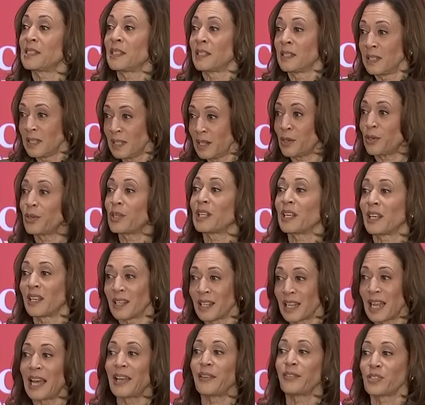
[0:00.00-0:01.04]
literally a
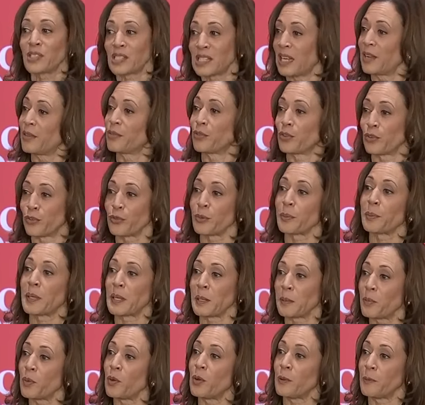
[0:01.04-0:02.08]
lifesaver for
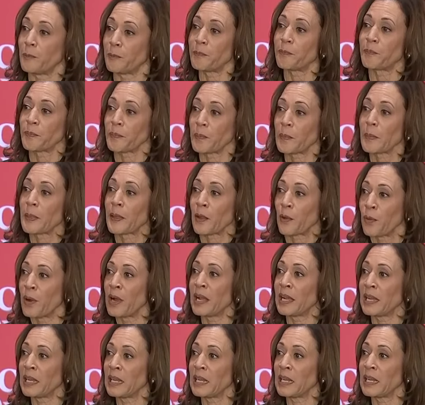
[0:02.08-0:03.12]
people,
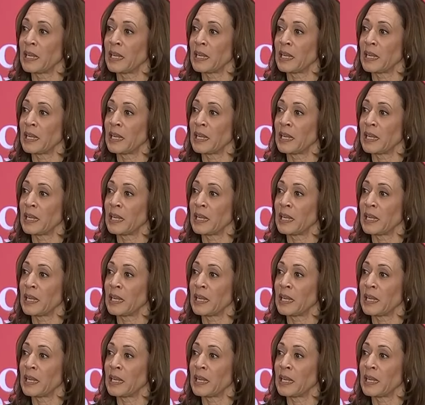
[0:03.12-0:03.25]
right?